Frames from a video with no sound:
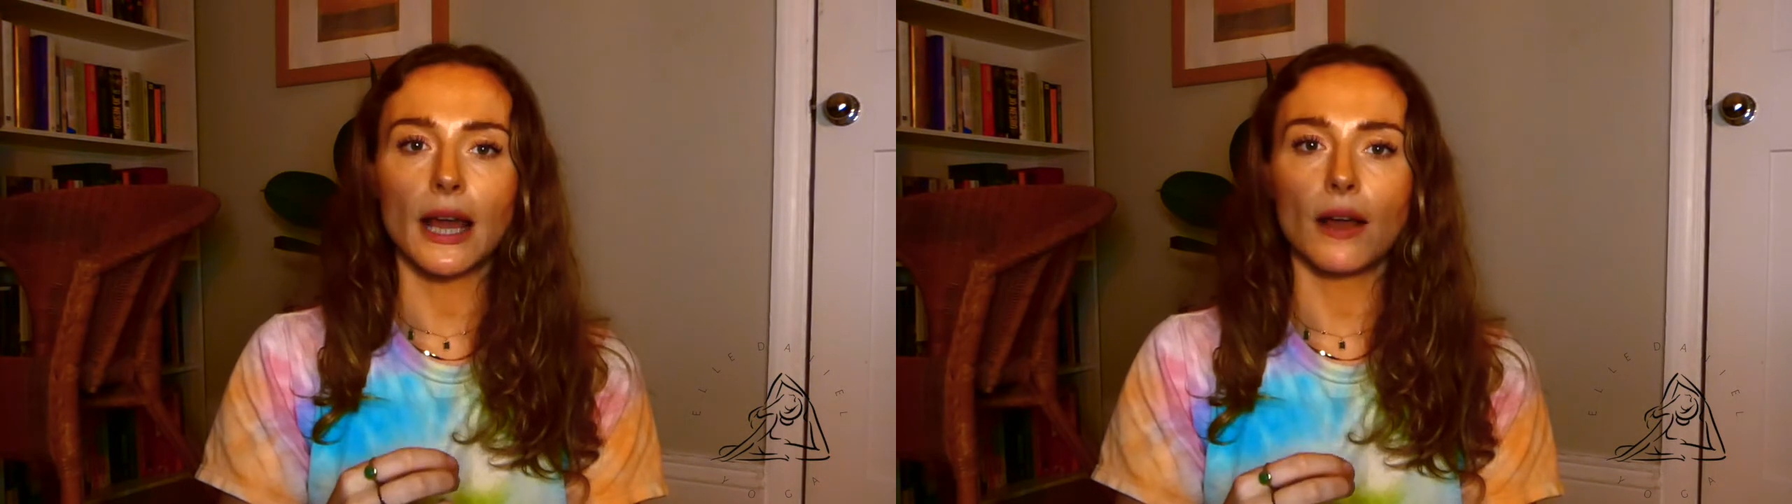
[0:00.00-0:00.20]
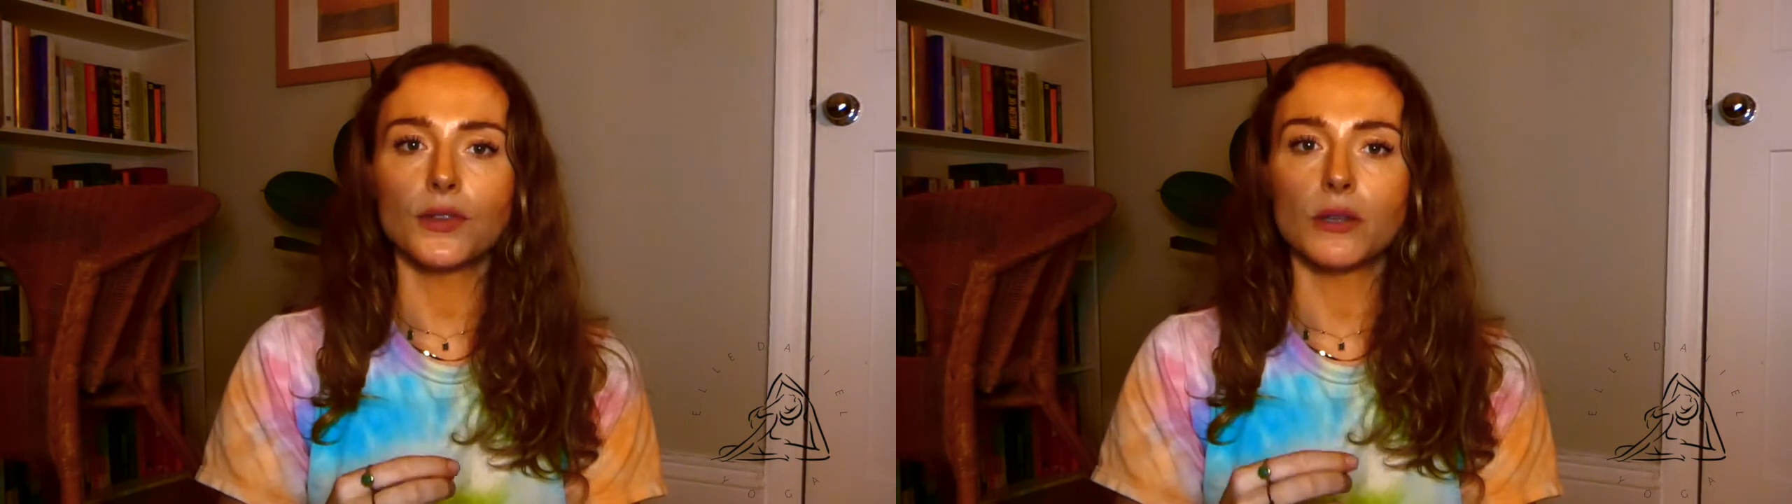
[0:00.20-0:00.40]

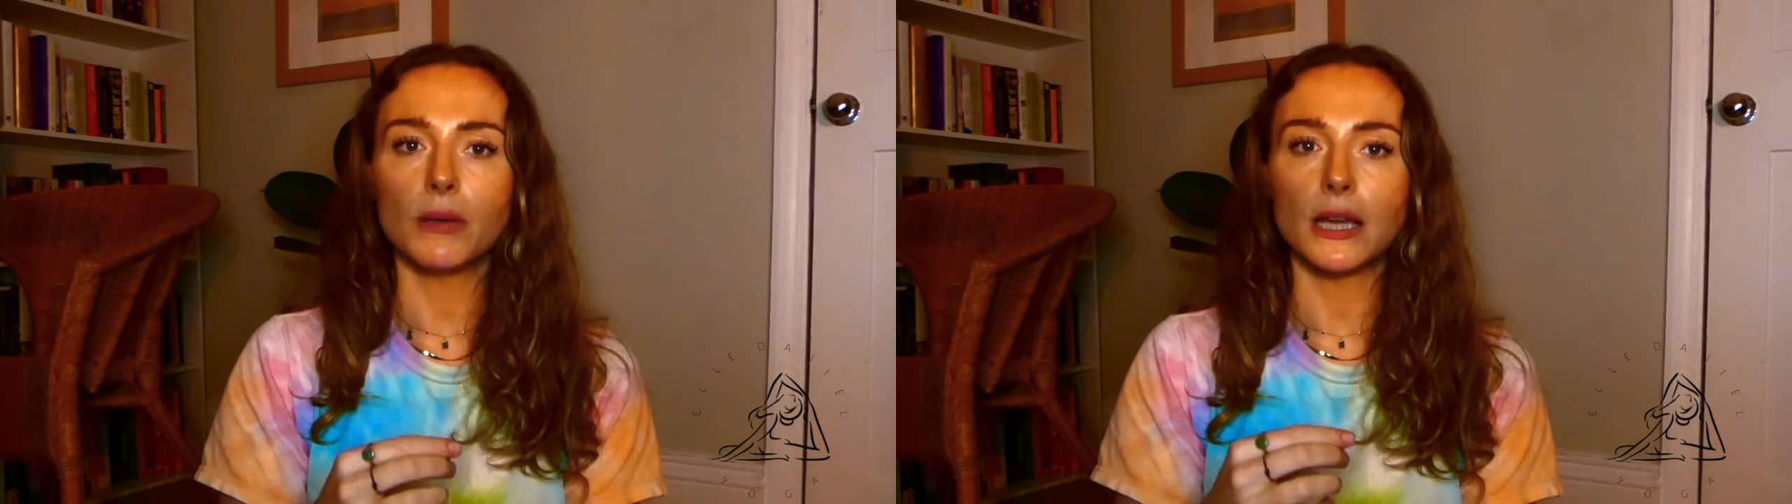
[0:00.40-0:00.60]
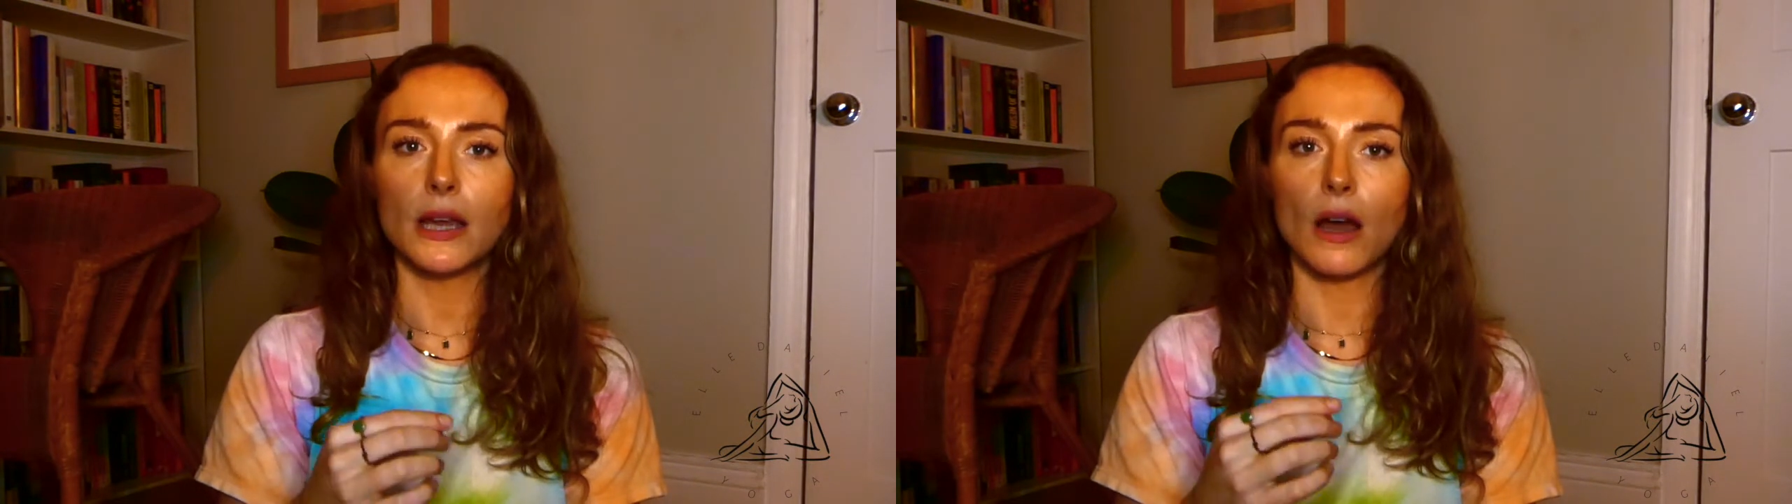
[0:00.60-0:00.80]
have to
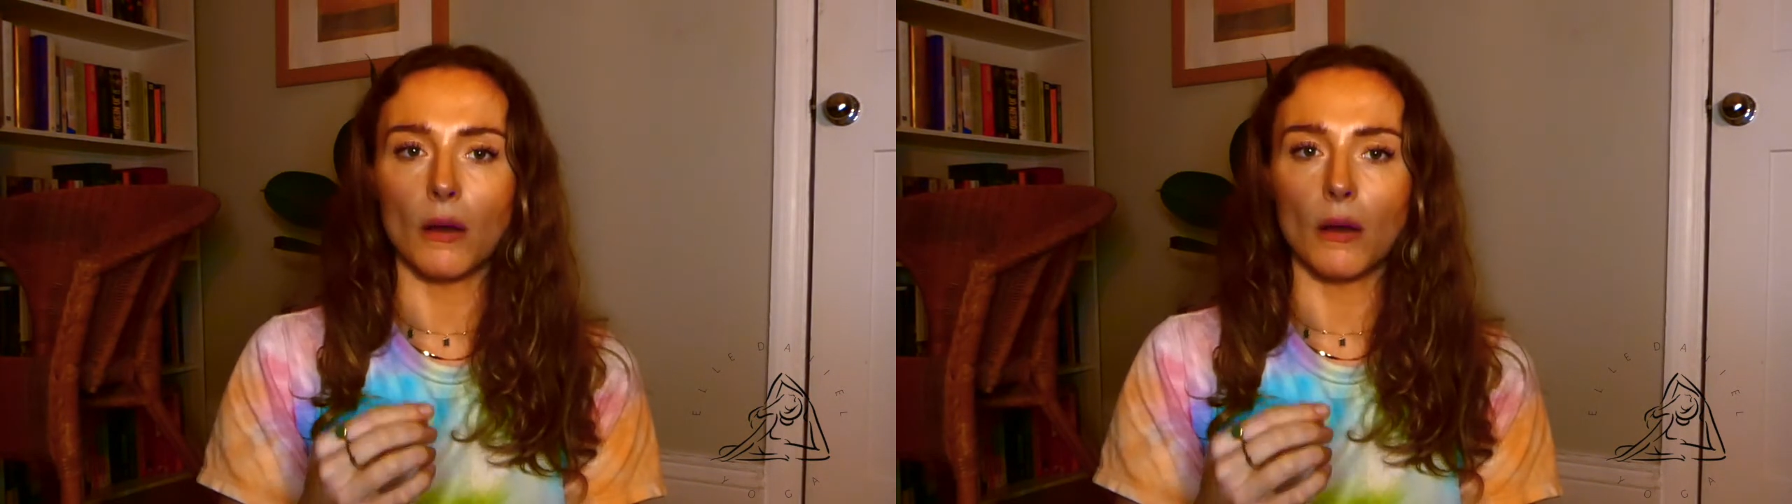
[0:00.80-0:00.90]
be